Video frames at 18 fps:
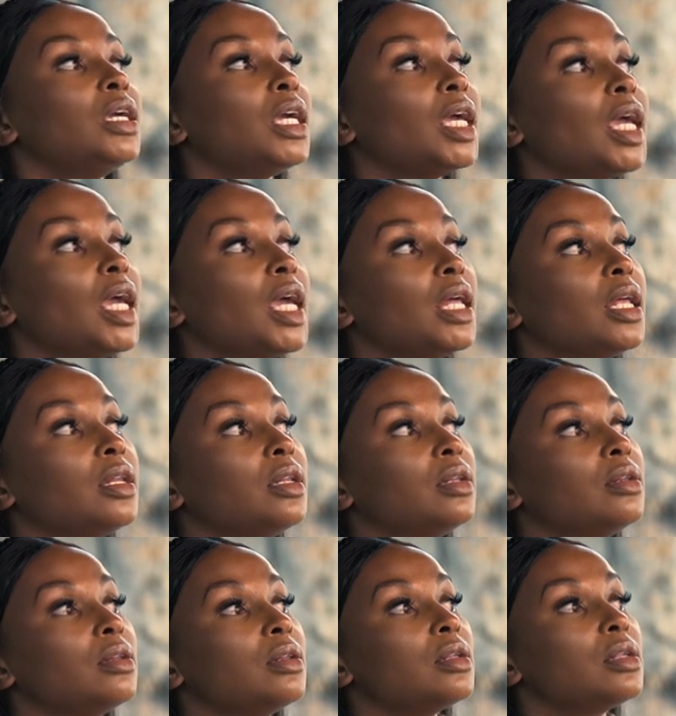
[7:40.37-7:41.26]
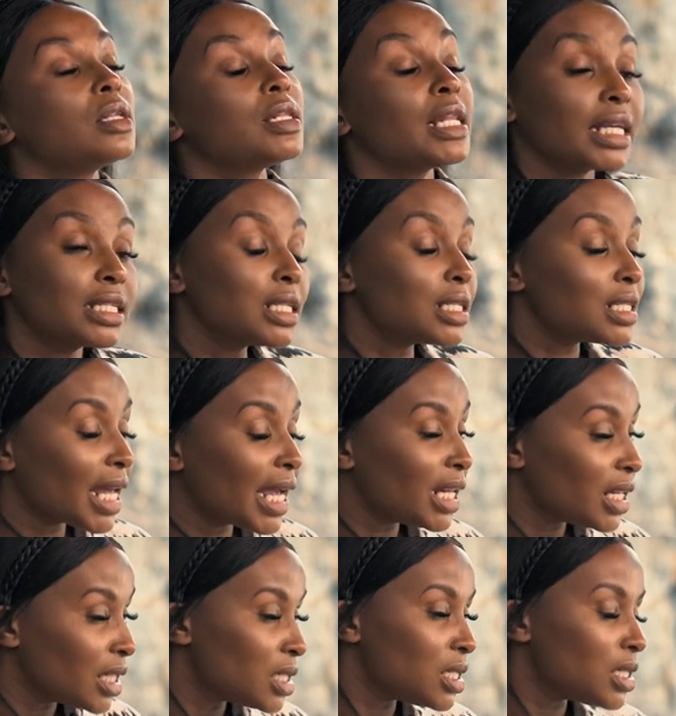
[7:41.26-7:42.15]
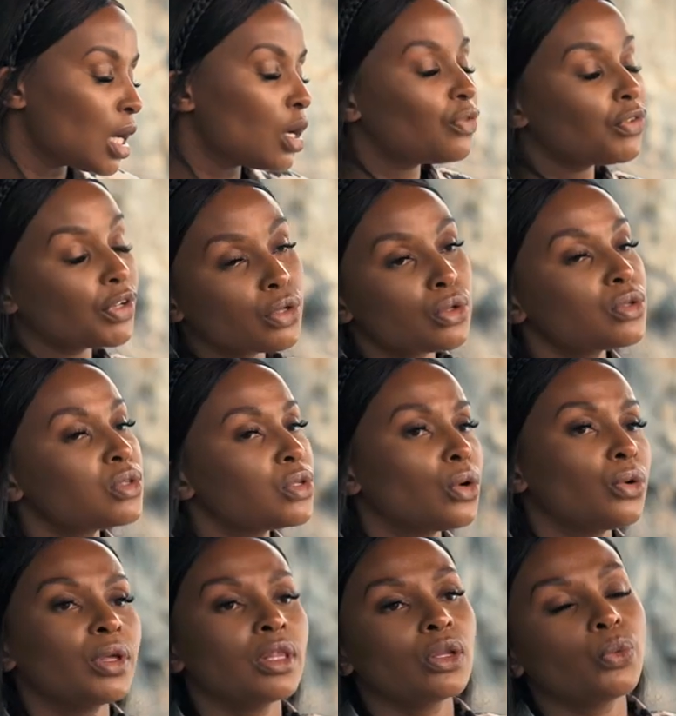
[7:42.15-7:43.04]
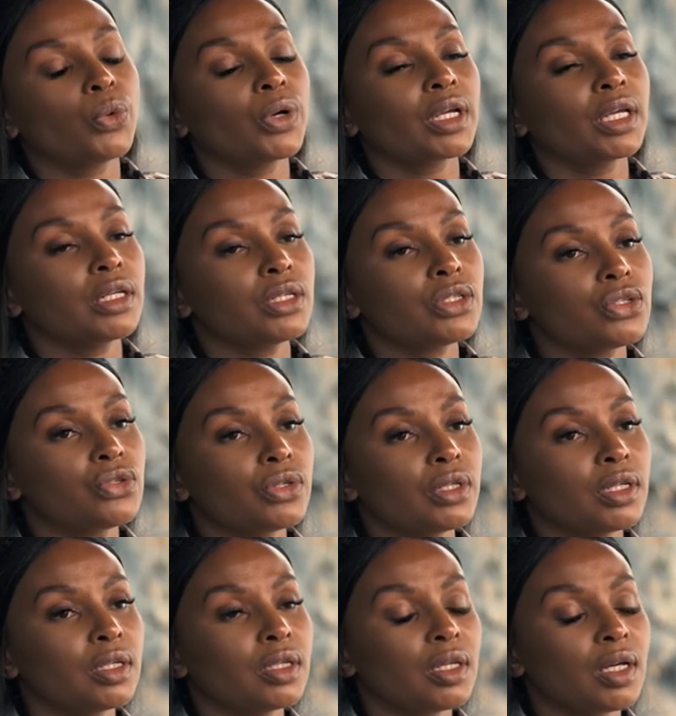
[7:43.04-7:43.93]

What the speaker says: in like society itself and also in the work industry.